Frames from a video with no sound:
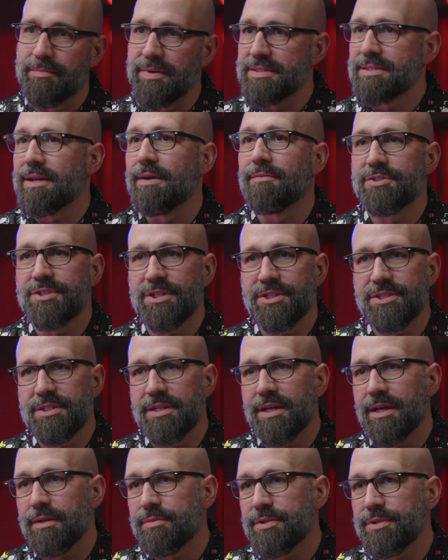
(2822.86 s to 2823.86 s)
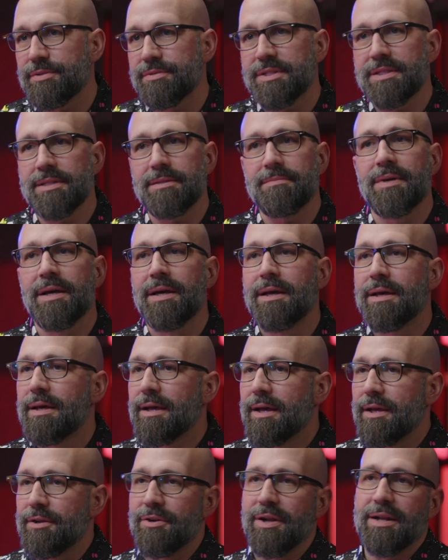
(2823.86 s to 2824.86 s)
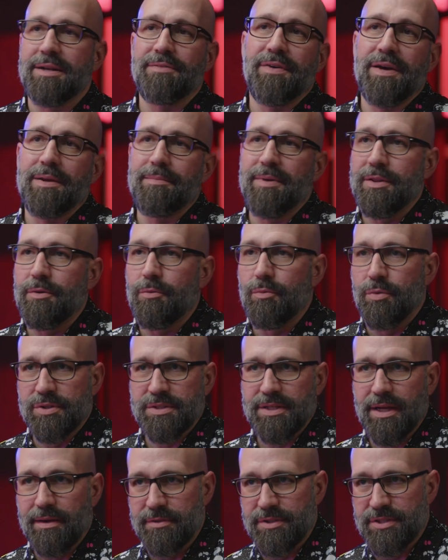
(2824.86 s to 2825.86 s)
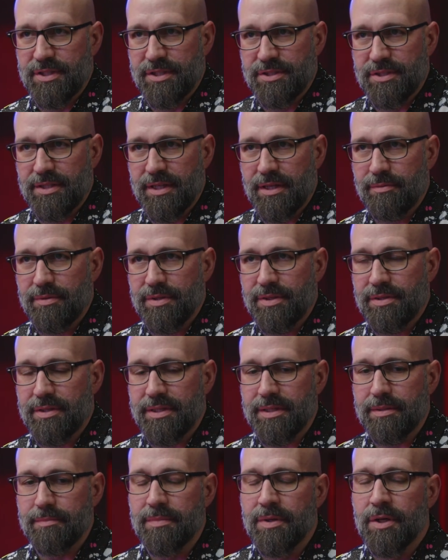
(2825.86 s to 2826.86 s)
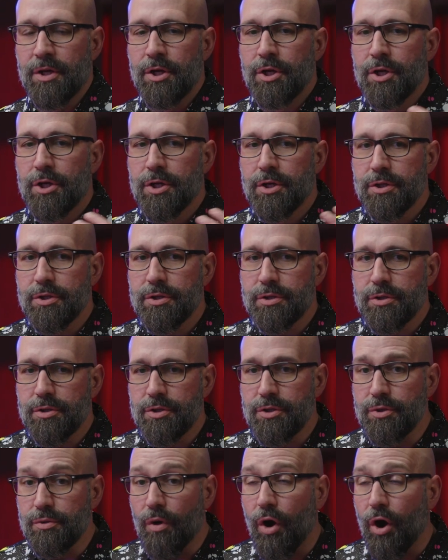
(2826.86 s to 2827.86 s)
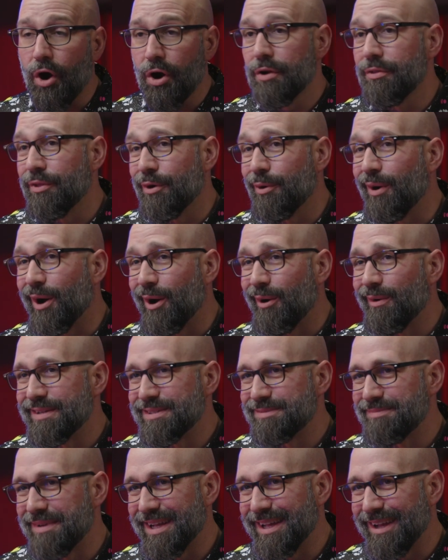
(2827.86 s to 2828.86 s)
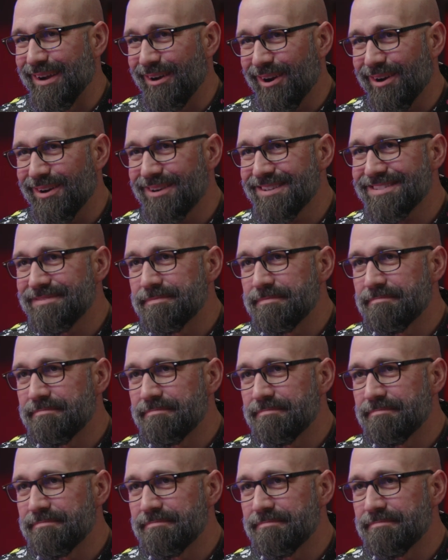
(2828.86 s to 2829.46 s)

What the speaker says: best conversation you had with your team, and you're not defined by the worst conversation you had with your team. You are, though, always making art.